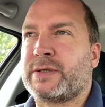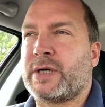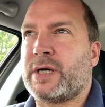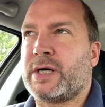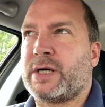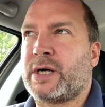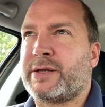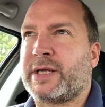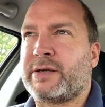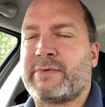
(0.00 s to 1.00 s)
I
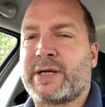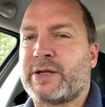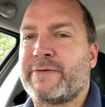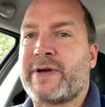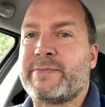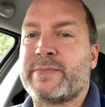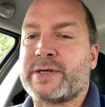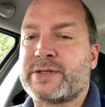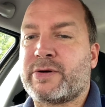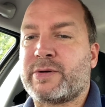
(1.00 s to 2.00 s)
think around November,
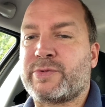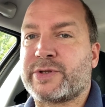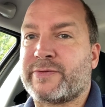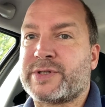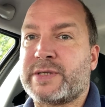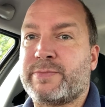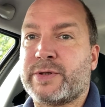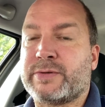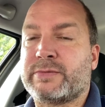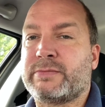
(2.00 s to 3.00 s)
so it was obviously
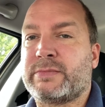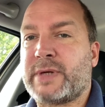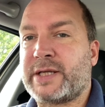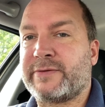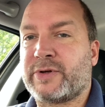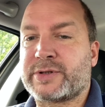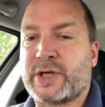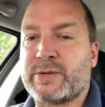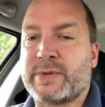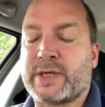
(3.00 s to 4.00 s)
built end of
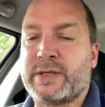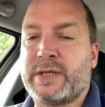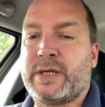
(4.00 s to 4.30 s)
October